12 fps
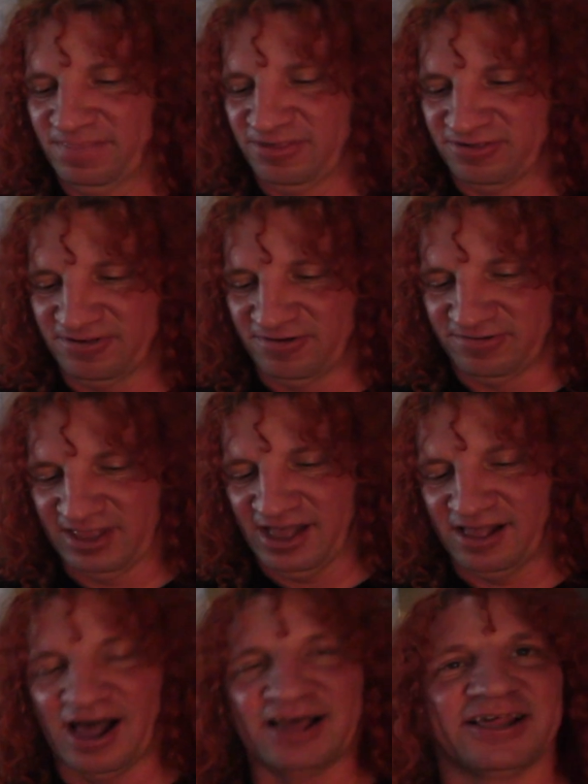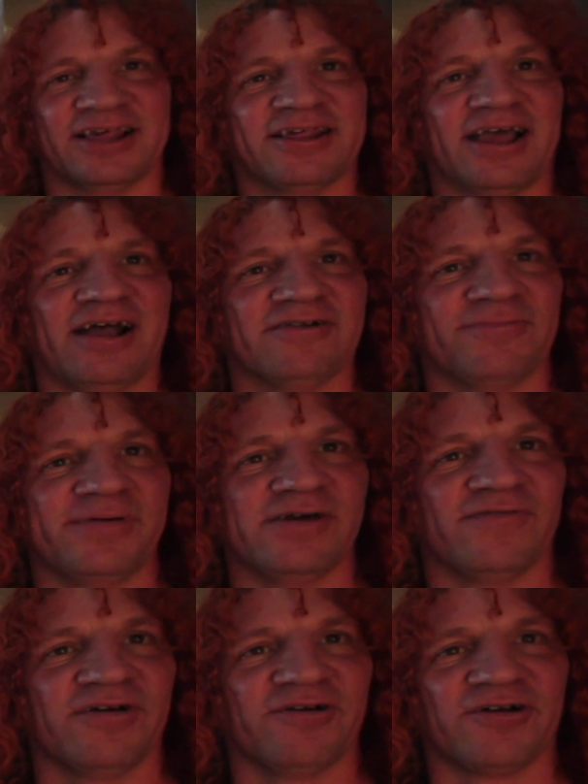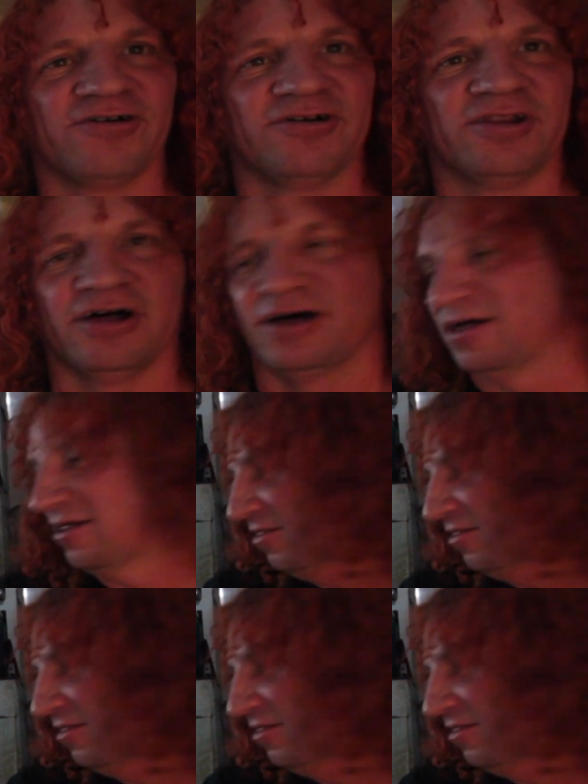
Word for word: So that I says that will be a very good uh,